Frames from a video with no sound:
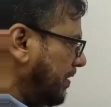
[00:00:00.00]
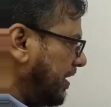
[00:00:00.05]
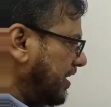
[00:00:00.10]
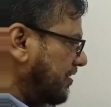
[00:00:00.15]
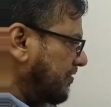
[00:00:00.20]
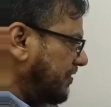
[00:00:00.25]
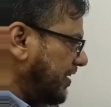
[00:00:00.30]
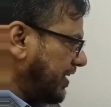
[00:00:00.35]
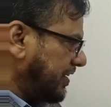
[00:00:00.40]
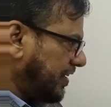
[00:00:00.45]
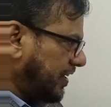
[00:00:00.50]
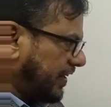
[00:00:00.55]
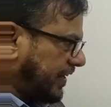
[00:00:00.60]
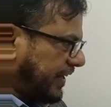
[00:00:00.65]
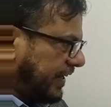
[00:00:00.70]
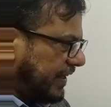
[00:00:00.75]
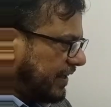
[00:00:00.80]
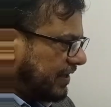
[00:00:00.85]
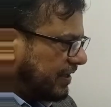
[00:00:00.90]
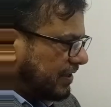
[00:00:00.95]
by a factor
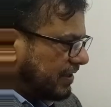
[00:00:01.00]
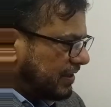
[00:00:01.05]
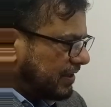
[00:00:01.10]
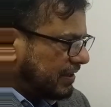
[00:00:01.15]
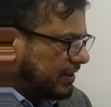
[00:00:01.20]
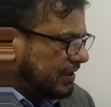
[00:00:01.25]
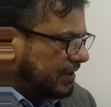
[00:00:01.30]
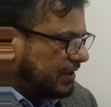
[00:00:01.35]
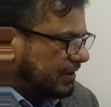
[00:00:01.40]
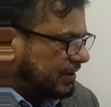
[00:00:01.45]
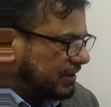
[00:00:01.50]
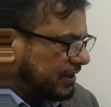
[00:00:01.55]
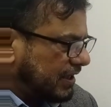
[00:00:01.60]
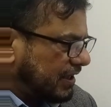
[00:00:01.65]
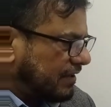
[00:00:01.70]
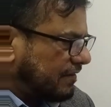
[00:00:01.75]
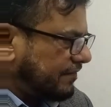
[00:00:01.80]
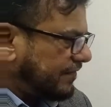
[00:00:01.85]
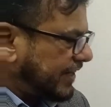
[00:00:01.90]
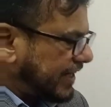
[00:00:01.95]
K,
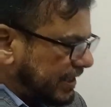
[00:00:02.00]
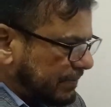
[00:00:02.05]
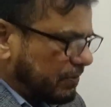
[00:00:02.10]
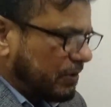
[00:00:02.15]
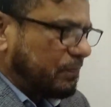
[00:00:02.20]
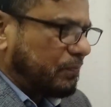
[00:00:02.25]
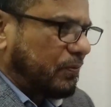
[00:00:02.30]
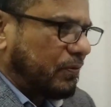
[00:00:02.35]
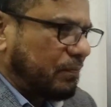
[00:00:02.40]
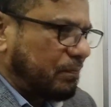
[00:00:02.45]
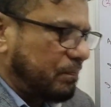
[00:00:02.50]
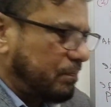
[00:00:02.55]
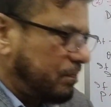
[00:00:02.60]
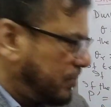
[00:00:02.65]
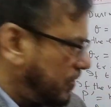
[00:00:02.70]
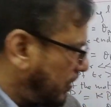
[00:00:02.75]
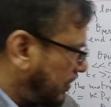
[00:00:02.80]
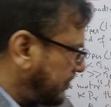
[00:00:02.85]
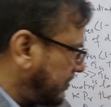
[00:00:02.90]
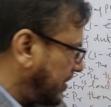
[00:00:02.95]
the variable
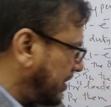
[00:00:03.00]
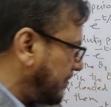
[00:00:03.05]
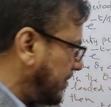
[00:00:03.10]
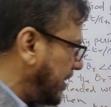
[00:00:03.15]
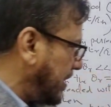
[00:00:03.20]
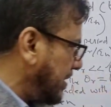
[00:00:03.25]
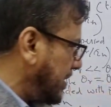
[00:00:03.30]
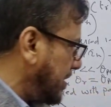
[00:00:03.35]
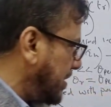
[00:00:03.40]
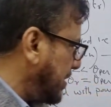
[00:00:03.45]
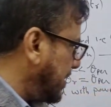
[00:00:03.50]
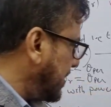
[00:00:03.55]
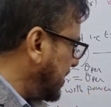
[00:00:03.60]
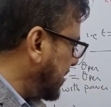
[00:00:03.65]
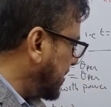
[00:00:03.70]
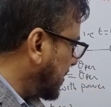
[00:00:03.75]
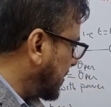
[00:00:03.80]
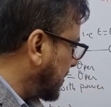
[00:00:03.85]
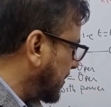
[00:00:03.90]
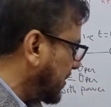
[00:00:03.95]
losses will
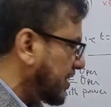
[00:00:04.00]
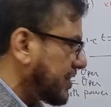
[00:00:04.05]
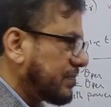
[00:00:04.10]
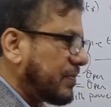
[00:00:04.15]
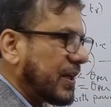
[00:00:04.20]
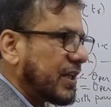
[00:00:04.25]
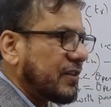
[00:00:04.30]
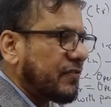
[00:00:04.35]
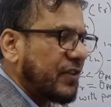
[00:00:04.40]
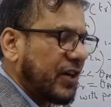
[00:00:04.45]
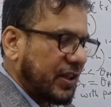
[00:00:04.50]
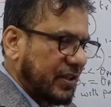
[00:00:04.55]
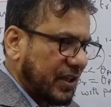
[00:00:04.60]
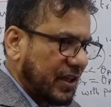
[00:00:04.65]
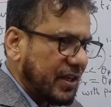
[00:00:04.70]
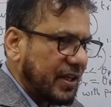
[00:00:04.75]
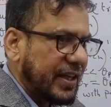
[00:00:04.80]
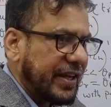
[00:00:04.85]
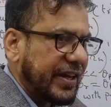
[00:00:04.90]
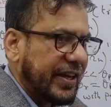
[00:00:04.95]
increase by a
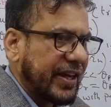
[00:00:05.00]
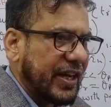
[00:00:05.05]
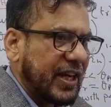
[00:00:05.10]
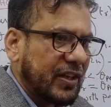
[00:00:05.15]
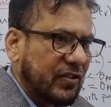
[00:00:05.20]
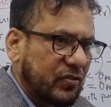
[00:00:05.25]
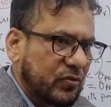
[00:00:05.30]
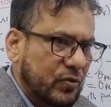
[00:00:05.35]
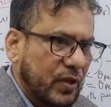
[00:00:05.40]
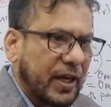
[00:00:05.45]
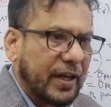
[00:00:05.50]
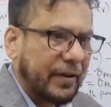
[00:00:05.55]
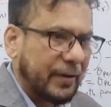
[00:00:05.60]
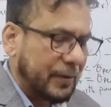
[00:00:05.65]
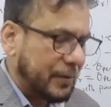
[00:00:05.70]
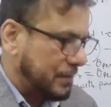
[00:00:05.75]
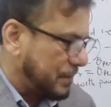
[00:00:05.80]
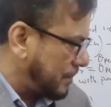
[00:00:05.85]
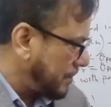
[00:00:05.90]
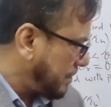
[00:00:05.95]
factor K square.
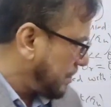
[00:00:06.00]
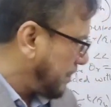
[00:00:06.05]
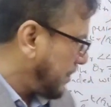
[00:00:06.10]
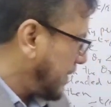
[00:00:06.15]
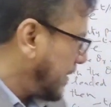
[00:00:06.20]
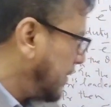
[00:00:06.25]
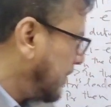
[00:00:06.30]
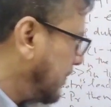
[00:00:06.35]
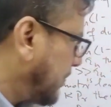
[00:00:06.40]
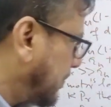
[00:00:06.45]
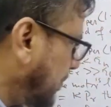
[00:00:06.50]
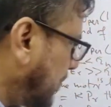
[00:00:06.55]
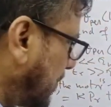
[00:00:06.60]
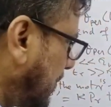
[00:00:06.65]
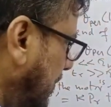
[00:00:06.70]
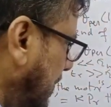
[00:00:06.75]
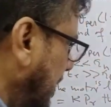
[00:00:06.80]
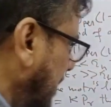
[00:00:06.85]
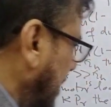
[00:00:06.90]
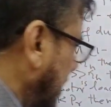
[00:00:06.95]

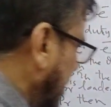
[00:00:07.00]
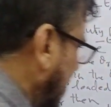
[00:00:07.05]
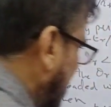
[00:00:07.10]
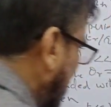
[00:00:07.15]
So